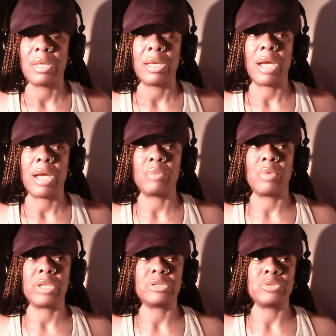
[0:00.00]
I
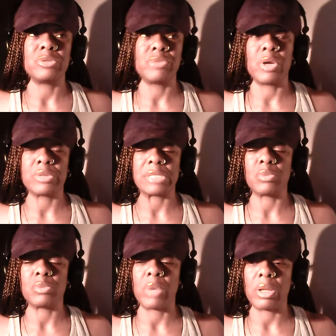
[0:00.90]
wanted to do those
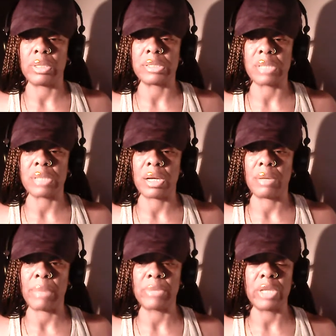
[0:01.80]
as well as
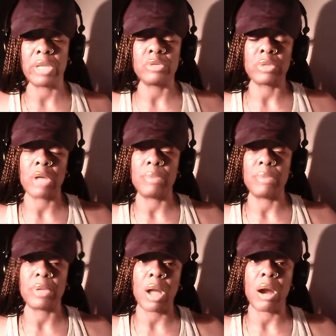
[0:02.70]
I'm gonna do a
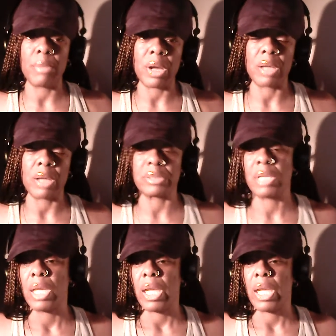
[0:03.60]
couple of car bongs.